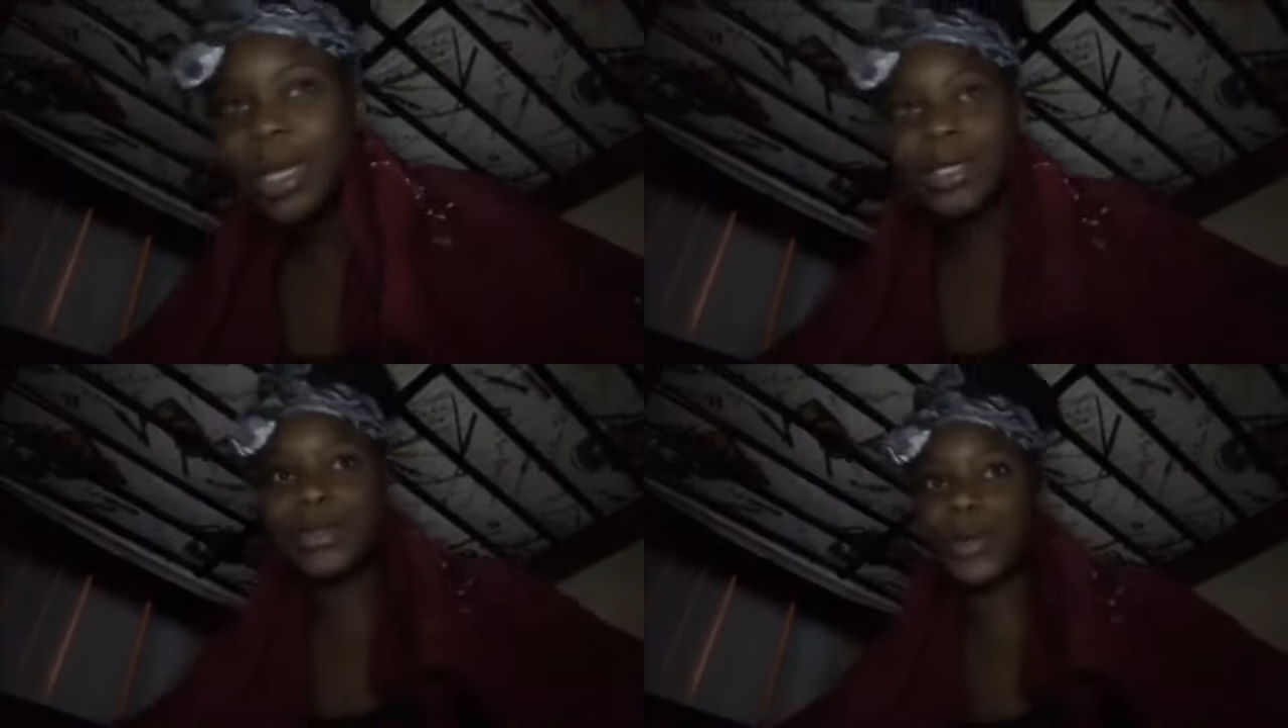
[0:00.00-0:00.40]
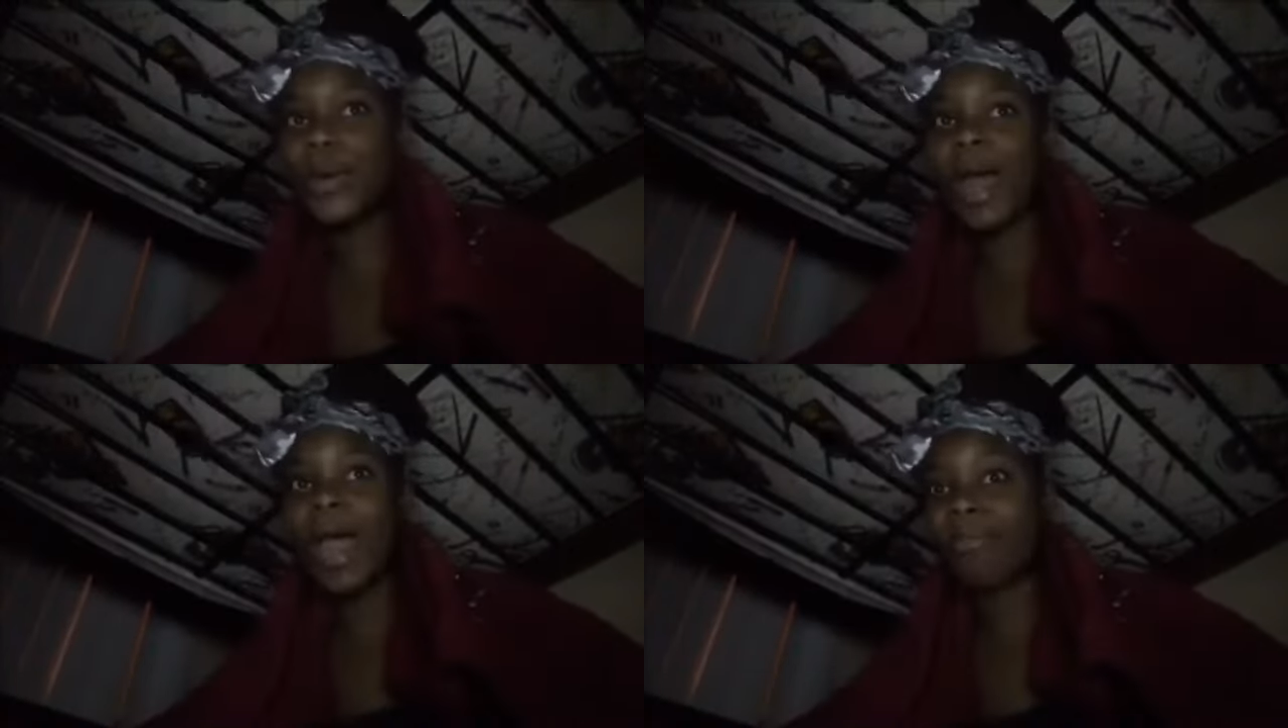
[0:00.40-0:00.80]
So I
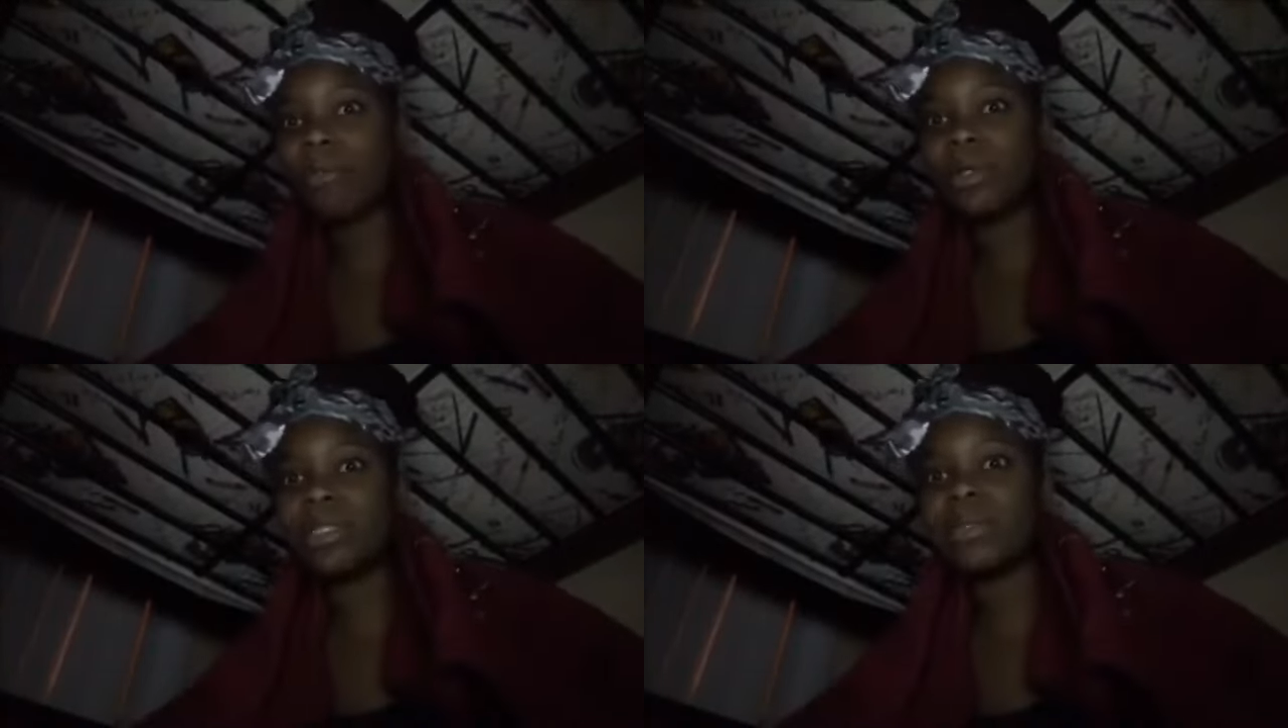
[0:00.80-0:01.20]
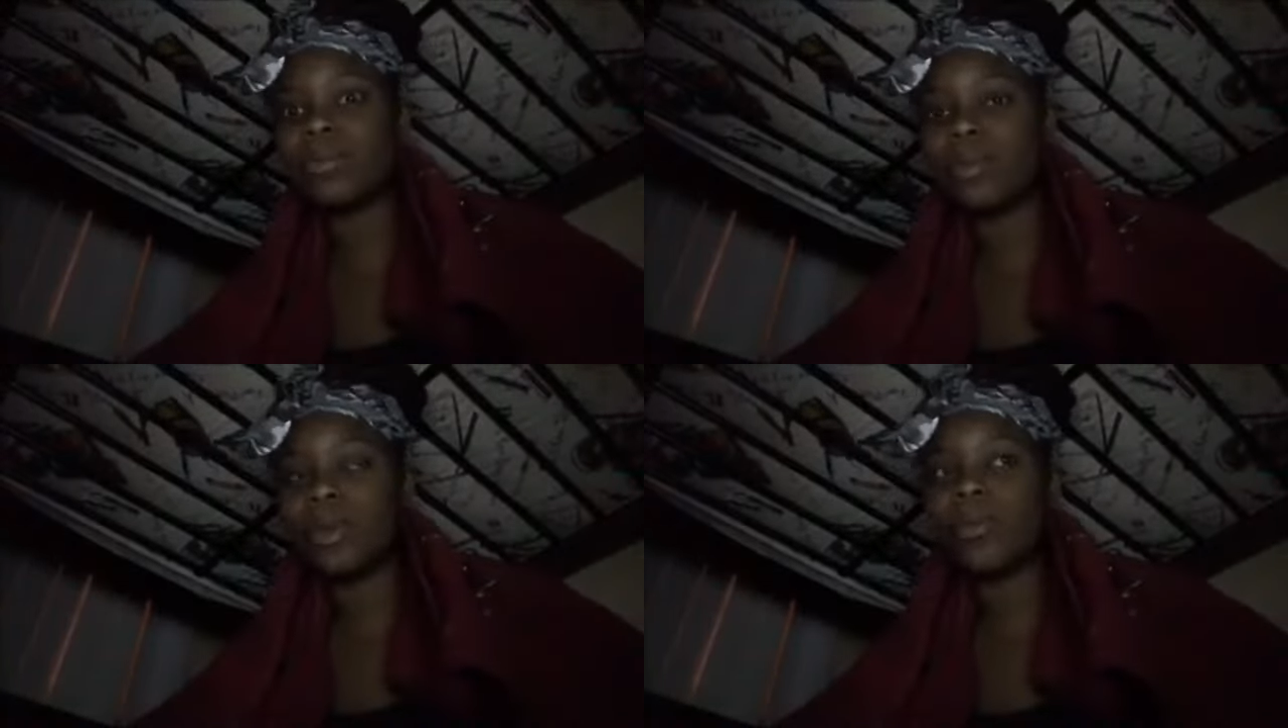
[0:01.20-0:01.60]
have to go to sleep
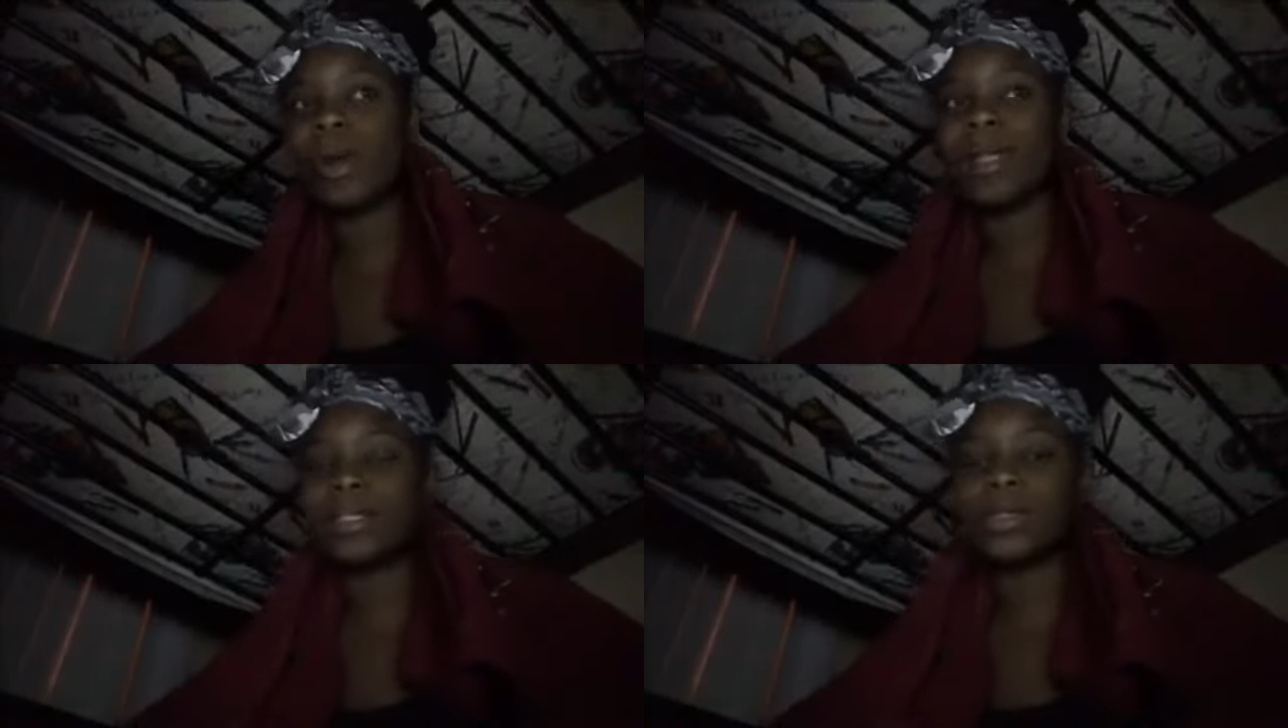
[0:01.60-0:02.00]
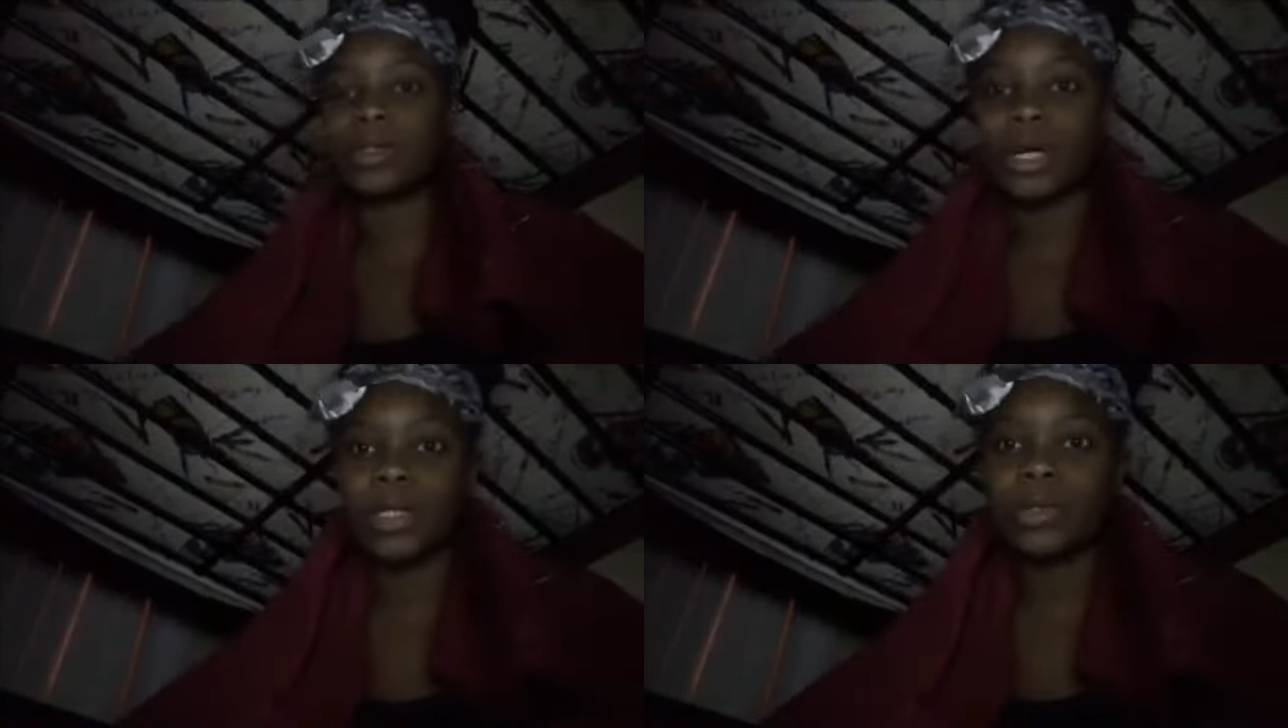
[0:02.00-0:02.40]
while it's still
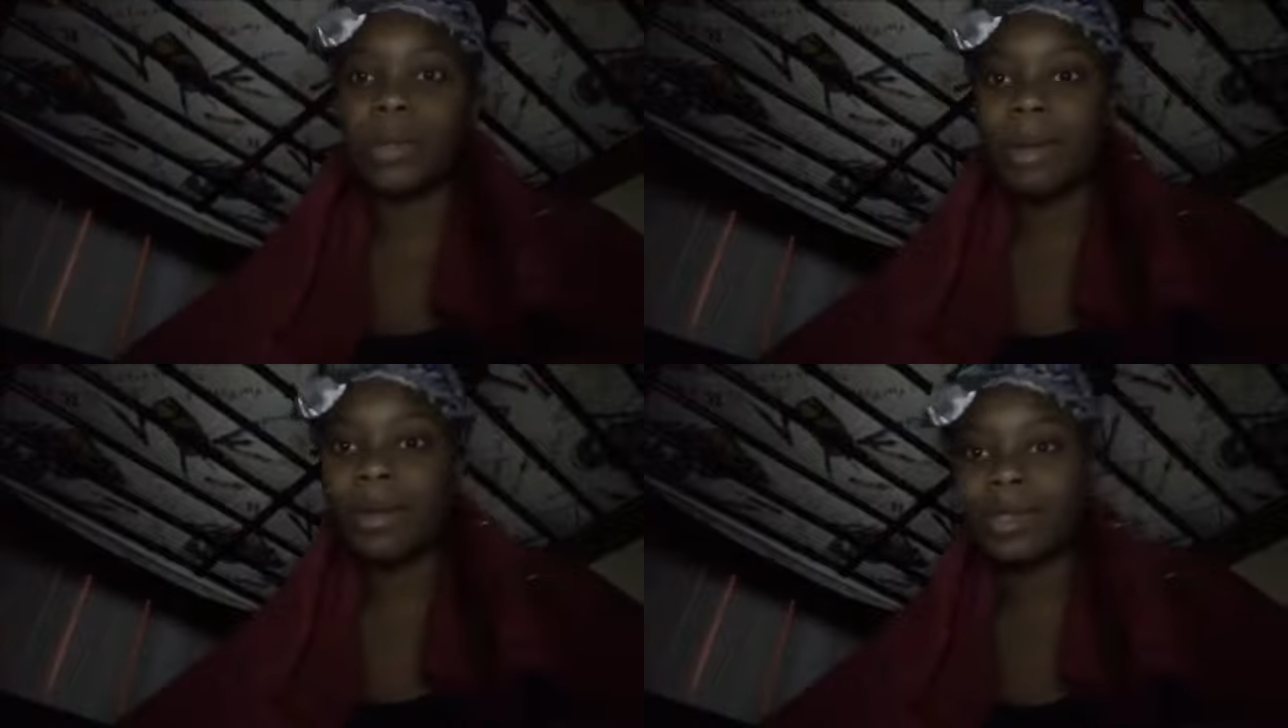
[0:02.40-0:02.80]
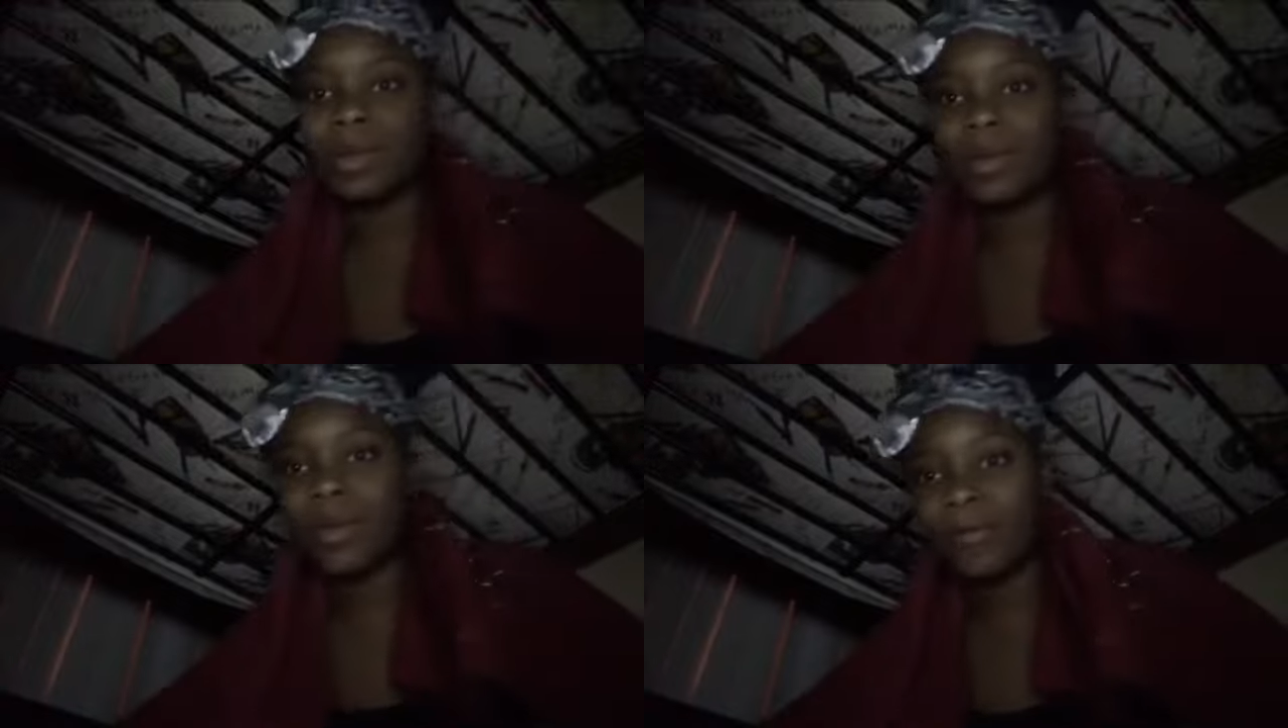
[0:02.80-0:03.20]
dark. So I might go to sleep
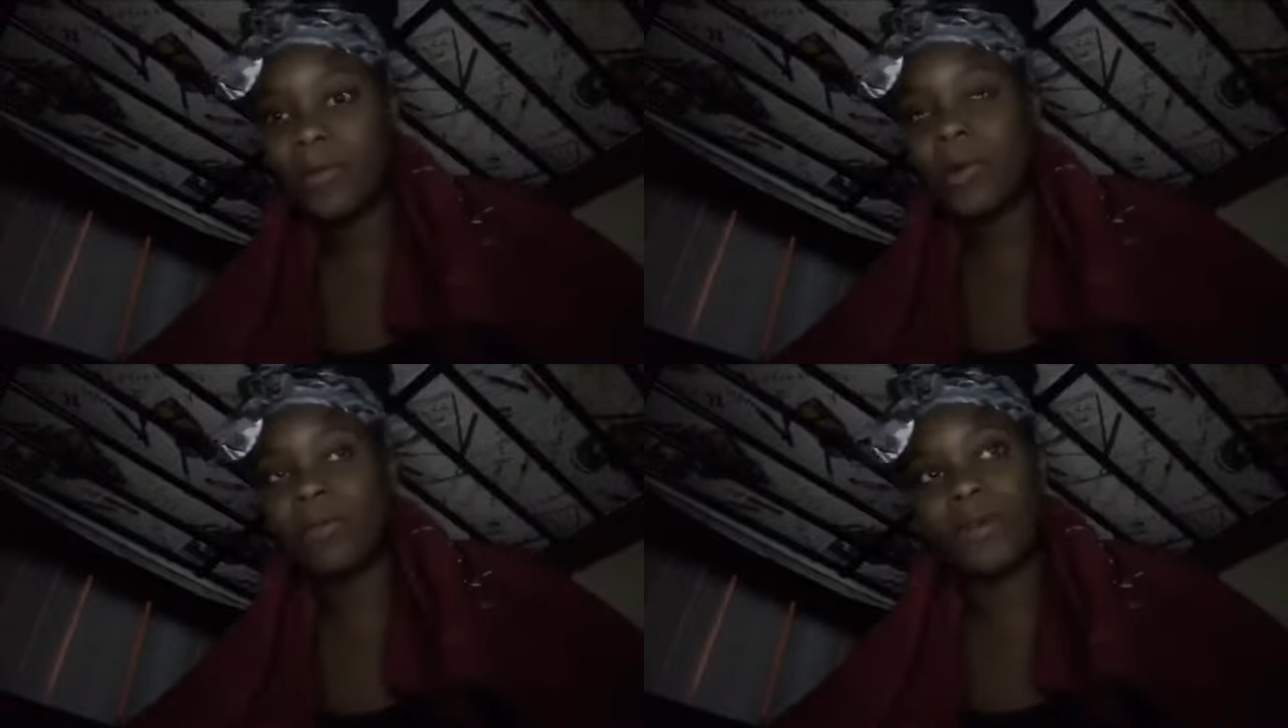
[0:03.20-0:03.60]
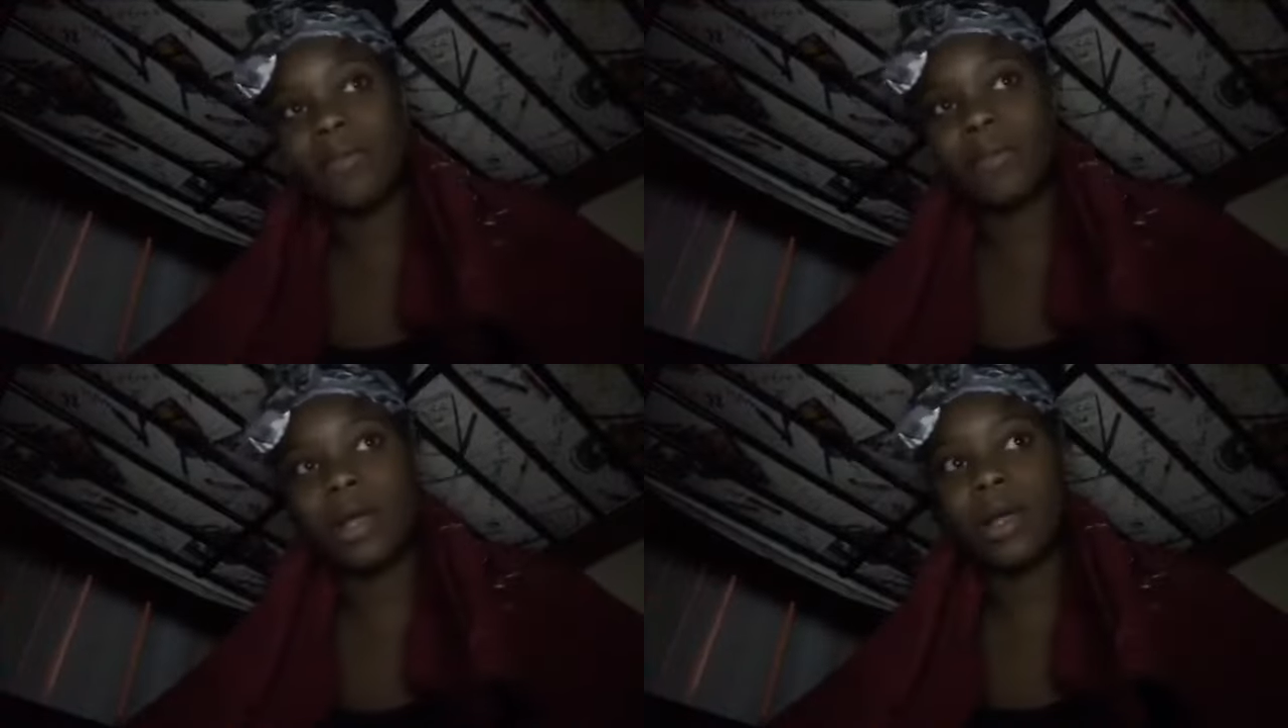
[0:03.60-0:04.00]
around 4 or 5
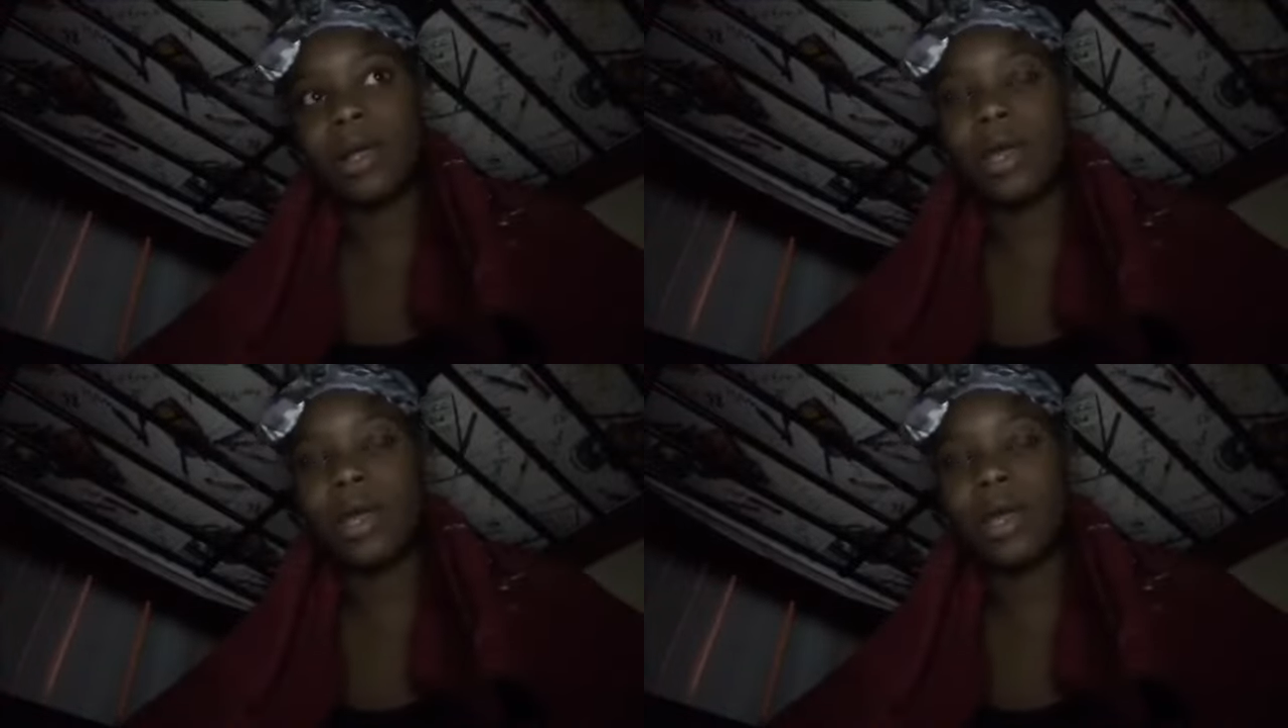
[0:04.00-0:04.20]
o'clock.